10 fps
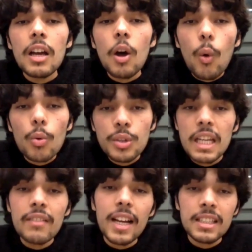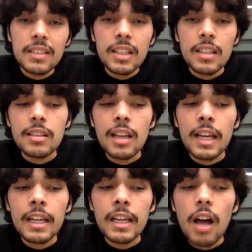alternative activities
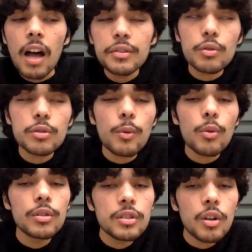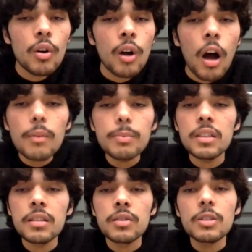like outdoor sports or
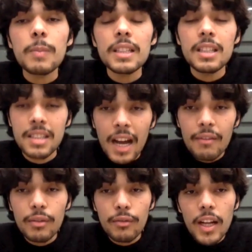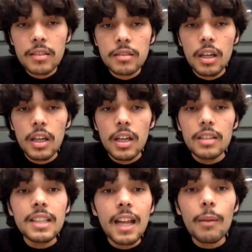hobbies or spending time with friends.
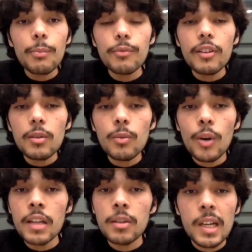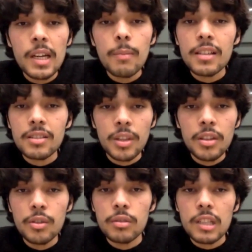This can help fill the void created by screen
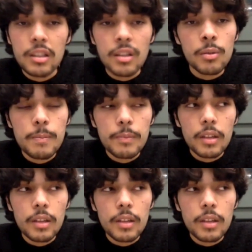use in you.